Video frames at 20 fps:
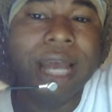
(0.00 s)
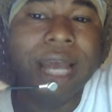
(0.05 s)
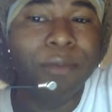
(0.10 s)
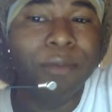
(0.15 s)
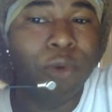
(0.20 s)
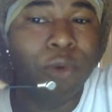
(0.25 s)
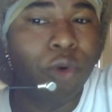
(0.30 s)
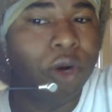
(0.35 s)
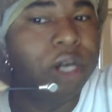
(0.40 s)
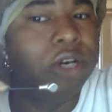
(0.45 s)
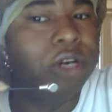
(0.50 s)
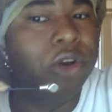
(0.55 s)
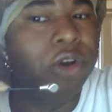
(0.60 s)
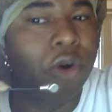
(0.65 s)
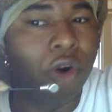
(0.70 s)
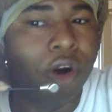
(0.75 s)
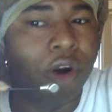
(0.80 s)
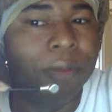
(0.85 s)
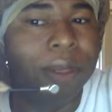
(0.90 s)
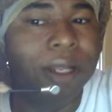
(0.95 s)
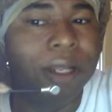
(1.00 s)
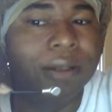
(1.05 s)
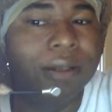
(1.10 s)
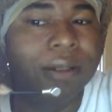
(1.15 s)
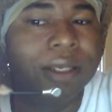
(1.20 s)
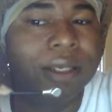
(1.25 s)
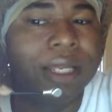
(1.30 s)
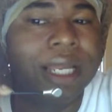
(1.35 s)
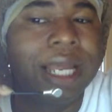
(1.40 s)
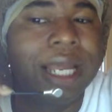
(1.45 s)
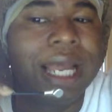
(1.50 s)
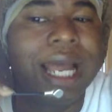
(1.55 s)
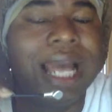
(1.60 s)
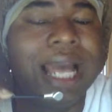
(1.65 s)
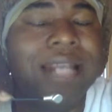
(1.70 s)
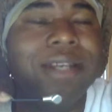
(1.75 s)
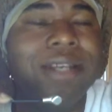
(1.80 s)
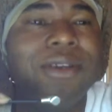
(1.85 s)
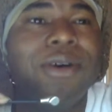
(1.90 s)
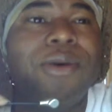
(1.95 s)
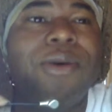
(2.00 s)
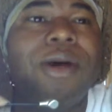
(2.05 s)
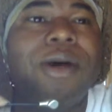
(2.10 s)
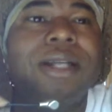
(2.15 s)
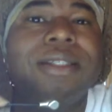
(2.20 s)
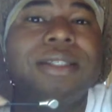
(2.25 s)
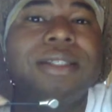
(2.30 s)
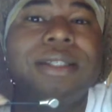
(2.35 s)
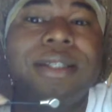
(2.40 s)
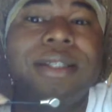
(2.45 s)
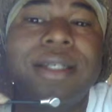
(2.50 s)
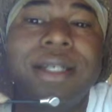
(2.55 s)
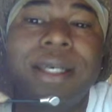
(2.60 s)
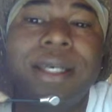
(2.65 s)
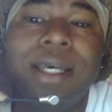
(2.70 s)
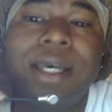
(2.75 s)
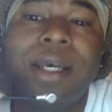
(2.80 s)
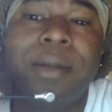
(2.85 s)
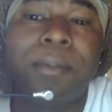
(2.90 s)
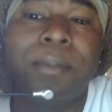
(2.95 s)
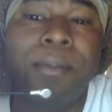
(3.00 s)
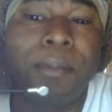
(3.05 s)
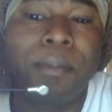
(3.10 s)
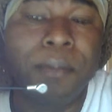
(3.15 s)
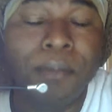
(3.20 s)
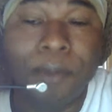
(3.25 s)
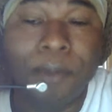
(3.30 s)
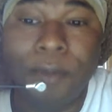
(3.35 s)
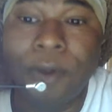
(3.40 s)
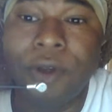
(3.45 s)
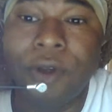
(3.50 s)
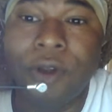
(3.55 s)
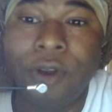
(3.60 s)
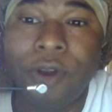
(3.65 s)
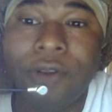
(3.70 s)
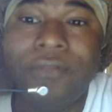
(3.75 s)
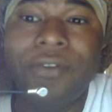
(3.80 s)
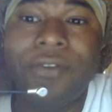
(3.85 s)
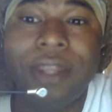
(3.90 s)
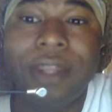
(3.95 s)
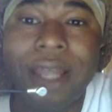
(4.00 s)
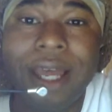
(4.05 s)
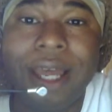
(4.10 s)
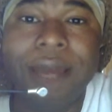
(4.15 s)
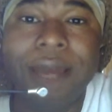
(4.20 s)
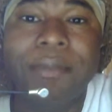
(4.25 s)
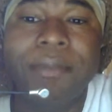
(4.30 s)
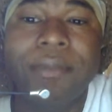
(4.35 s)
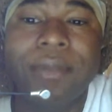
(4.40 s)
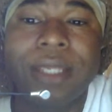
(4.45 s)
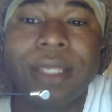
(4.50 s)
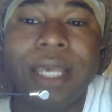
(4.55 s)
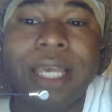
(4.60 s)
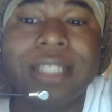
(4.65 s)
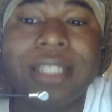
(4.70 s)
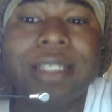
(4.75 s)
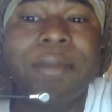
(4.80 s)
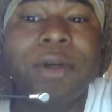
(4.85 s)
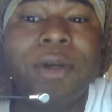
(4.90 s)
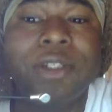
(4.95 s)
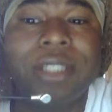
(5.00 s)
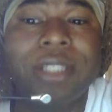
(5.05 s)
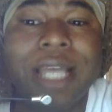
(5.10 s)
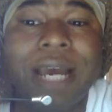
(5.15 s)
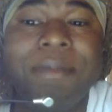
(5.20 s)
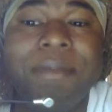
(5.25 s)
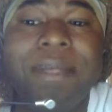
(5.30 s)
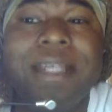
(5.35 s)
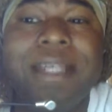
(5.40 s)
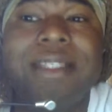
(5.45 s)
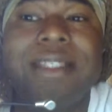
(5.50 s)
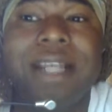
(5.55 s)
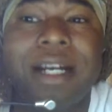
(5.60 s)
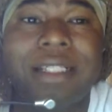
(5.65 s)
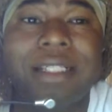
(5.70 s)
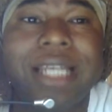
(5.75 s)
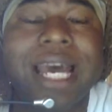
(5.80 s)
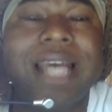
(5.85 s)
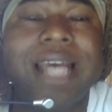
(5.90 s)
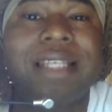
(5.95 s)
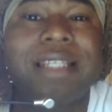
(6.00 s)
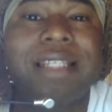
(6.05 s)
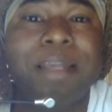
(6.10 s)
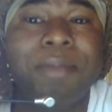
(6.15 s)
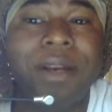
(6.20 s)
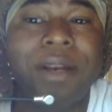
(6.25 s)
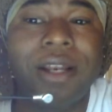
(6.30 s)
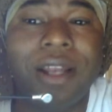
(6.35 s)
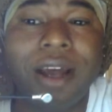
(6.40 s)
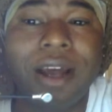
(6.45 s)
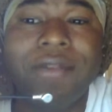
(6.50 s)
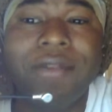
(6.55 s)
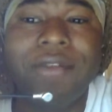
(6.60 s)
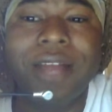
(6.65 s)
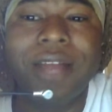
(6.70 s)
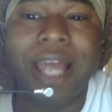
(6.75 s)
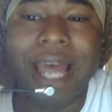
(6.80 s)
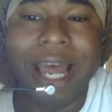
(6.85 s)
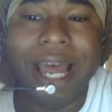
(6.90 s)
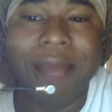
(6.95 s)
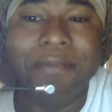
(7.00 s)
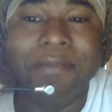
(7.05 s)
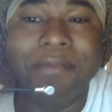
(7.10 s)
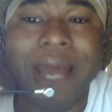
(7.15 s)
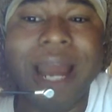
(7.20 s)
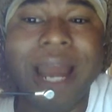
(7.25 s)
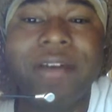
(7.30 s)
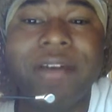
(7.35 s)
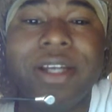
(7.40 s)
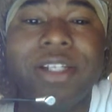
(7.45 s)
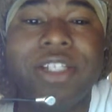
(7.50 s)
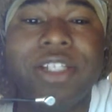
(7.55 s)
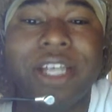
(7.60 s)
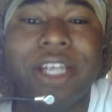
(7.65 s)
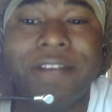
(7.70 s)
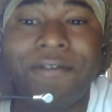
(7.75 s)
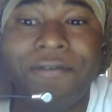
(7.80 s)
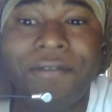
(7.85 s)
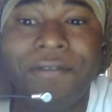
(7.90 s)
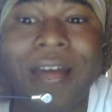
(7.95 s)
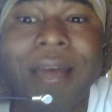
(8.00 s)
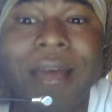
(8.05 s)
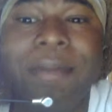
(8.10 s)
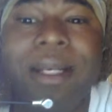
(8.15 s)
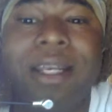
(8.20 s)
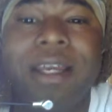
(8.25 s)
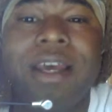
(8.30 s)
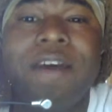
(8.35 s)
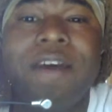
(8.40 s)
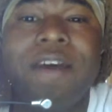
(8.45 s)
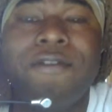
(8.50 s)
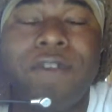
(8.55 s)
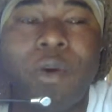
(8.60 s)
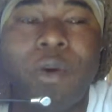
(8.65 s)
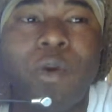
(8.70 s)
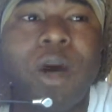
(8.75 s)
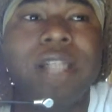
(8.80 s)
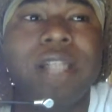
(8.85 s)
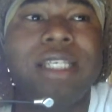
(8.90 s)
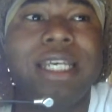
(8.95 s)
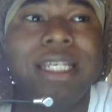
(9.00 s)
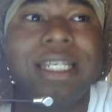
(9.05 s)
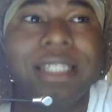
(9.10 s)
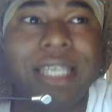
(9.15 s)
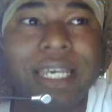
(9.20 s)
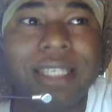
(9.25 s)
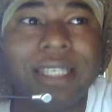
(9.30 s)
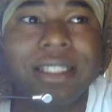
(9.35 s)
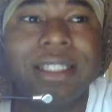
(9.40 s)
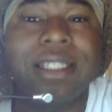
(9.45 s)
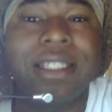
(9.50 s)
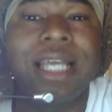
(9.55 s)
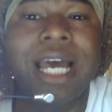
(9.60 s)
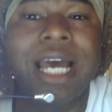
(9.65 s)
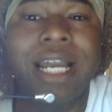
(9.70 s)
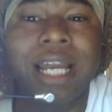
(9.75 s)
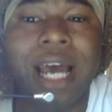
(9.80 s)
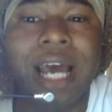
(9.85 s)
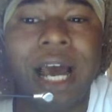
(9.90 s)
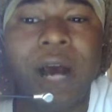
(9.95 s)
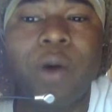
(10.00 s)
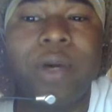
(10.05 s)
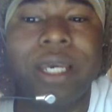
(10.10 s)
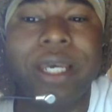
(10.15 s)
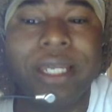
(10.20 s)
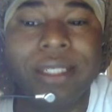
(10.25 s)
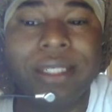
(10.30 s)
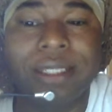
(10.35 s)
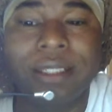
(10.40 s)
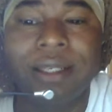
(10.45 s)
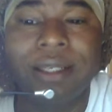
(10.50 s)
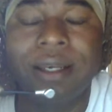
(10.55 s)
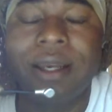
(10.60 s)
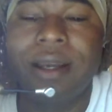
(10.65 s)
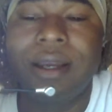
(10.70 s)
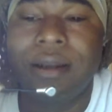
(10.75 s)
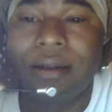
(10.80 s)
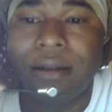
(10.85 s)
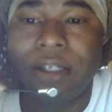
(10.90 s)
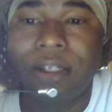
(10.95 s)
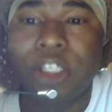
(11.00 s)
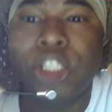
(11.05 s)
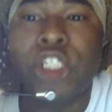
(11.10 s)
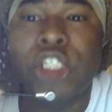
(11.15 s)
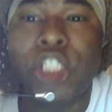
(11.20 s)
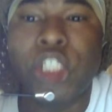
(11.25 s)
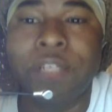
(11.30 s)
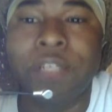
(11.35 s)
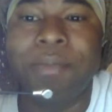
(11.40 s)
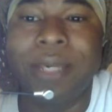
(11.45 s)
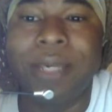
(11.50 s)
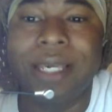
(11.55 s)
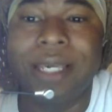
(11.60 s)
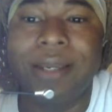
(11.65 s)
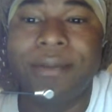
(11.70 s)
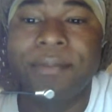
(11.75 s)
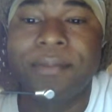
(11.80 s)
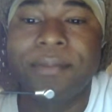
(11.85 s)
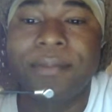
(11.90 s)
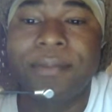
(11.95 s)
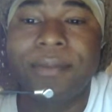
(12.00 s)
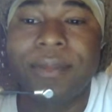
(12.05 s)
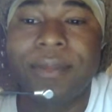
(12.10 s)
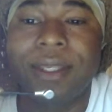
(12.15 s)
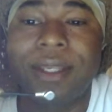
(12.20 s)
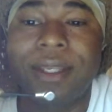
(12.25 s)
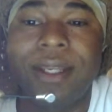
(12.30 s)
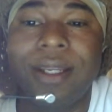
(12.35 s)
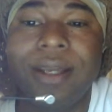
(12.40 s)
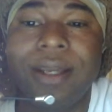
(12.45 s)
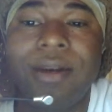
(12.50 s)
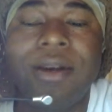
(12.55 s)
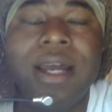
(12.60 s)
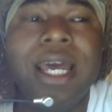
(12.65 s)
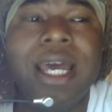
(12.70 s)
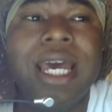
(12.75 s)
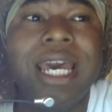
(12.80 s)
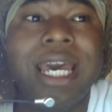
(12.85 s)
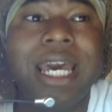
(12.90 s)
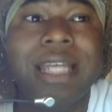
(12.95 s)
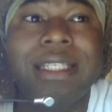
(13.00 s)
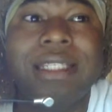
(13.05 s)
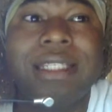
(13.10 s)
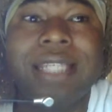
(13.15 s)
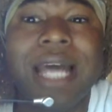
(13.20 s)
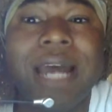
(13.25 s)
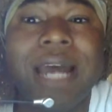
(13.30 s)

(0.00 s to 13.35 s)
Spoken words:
and more normal. And you know what? Good for them. It's about time they start to accept love and marriage and family for what it is and how it should be. You know, it's